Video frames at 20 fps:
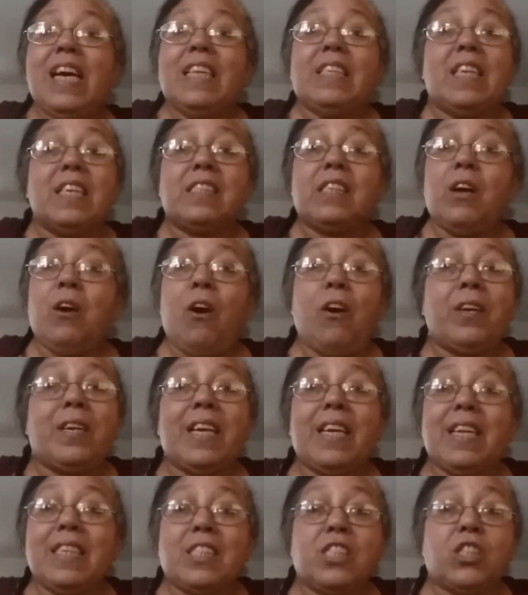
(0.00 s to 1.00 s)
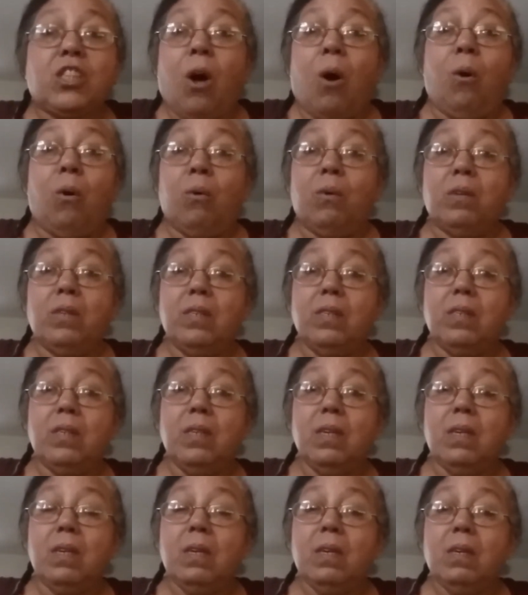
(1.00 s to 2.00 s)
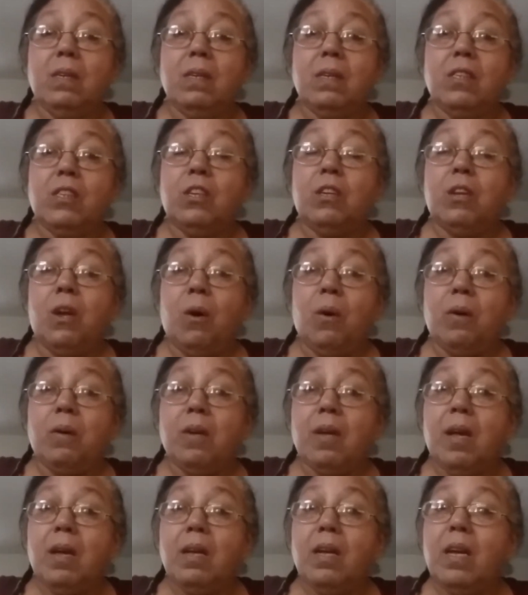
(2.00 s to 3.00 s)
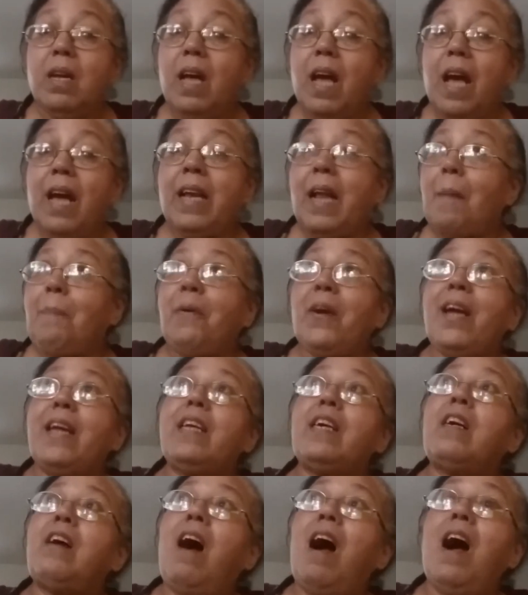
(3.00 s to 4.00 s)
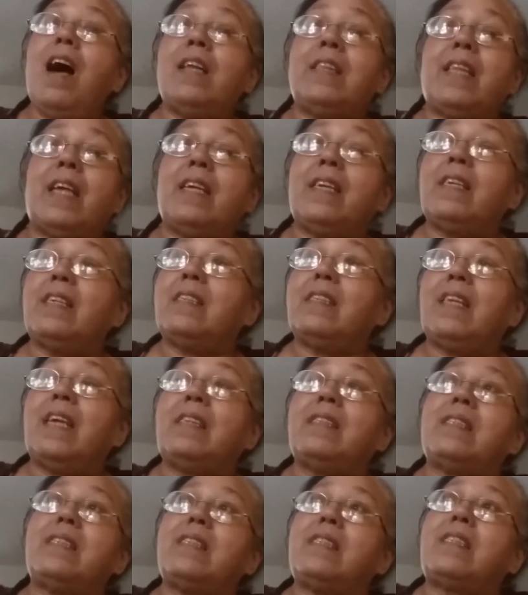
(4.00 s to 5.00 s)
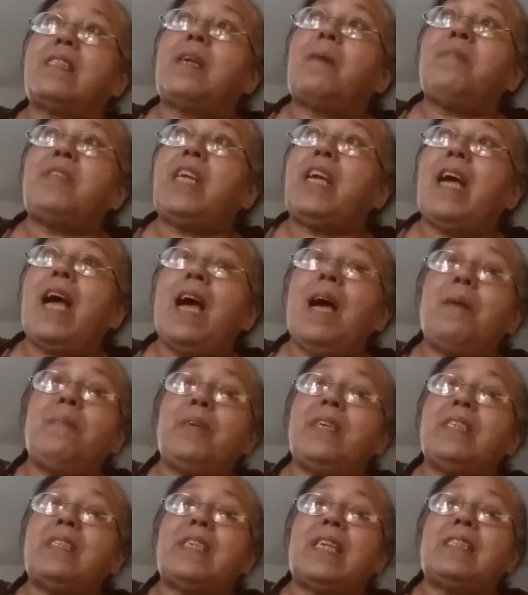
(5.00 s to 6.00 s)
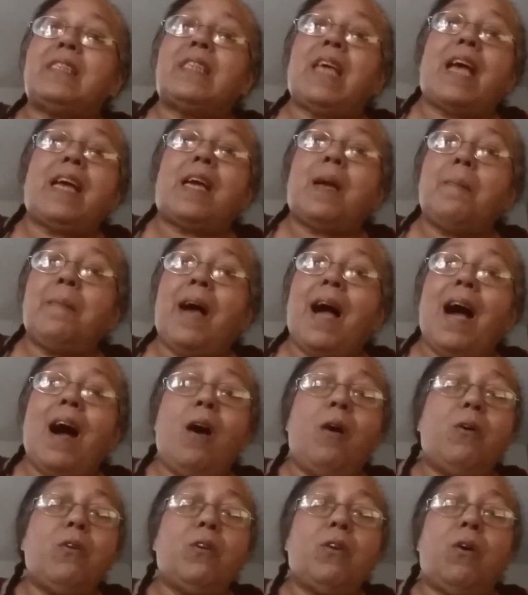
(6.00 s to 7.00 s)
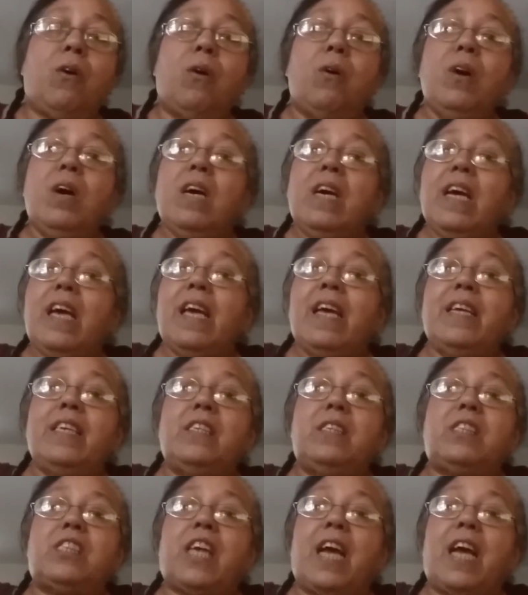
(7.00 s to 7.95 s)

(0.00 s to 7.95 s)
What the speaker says: it doesn't hurt his soul. You know. And I pray to God that something happens and take him out, or he